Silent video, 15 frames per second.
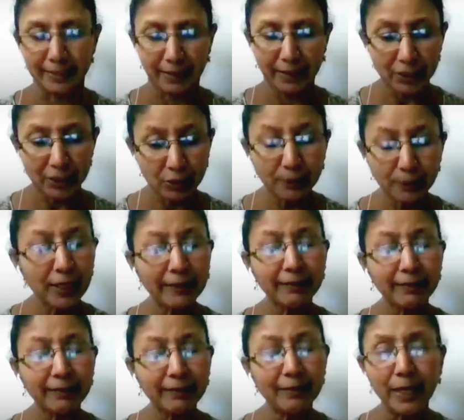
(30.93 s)
stimulate
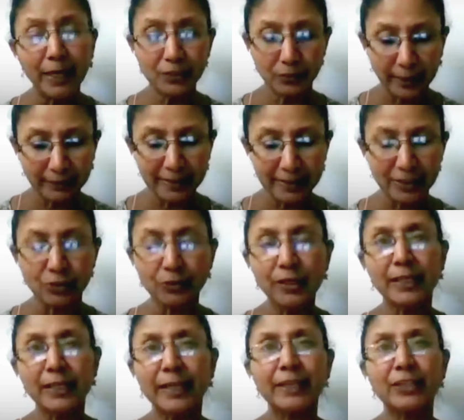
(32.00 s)
the brain so that these
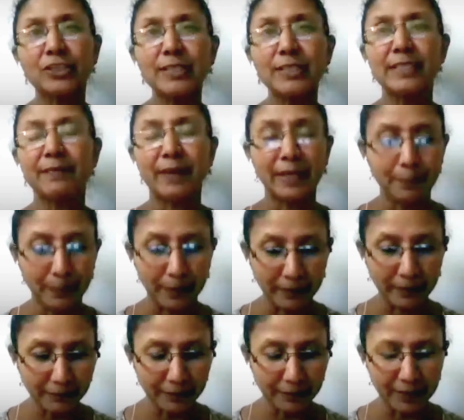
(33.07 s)
neural connections
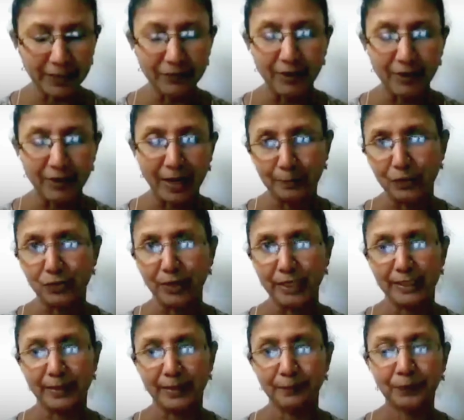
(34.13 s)
develop at a very
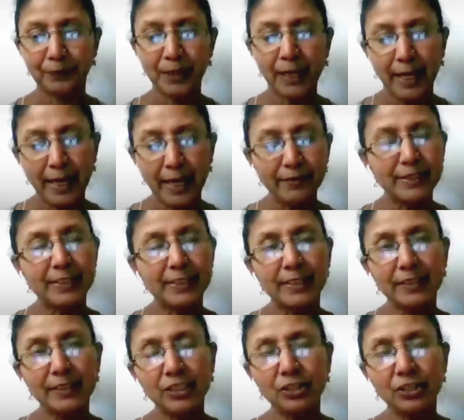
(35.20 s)
rapid rate. And
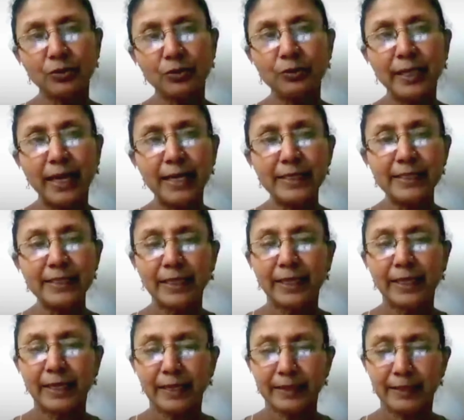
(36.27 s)
research has shown that
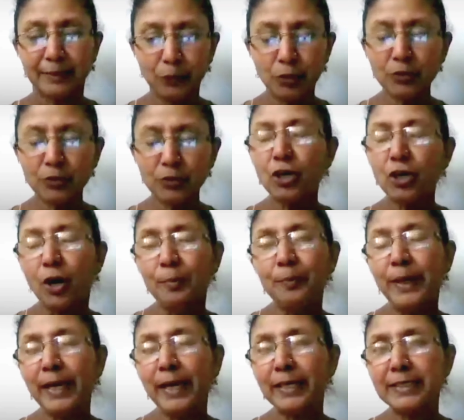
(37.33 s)
the more
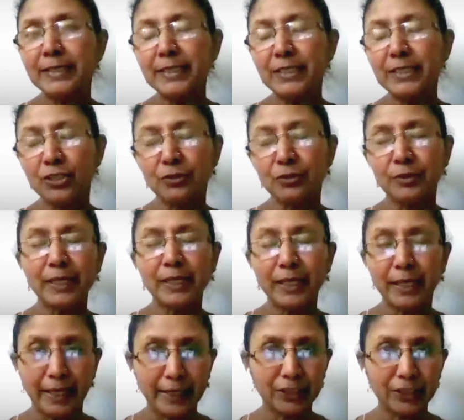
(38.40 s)
complex these neural
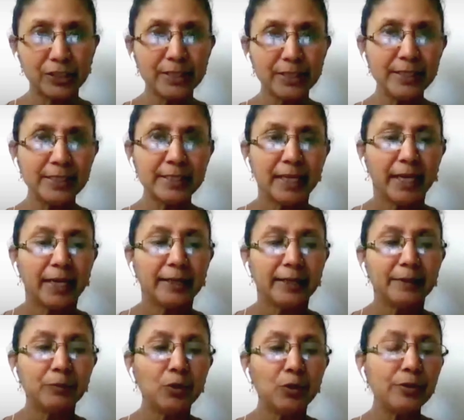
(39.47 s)
connections,
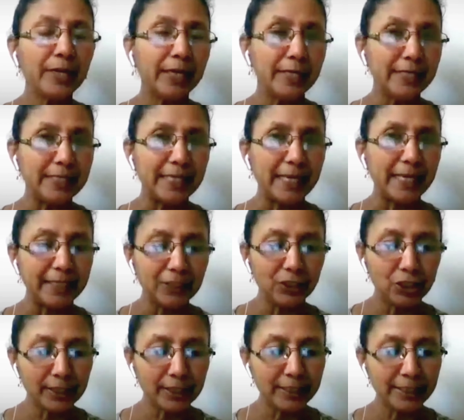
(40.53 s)
the more
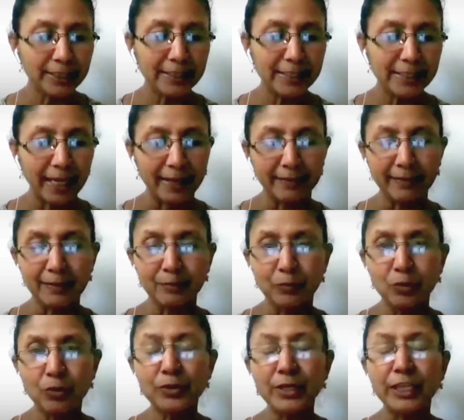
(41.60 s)
intelligent and the
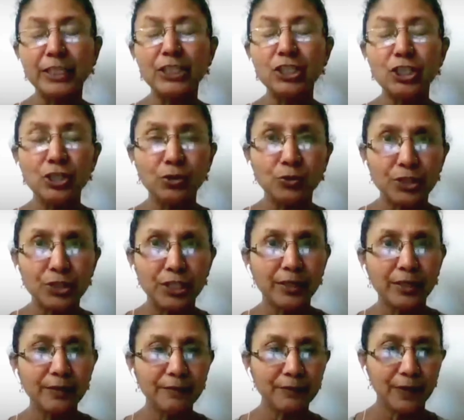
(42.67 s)
more
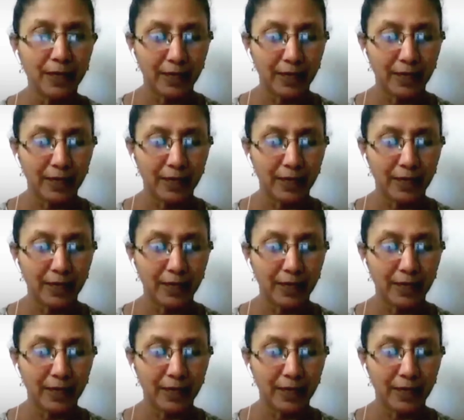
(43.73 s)
intuitive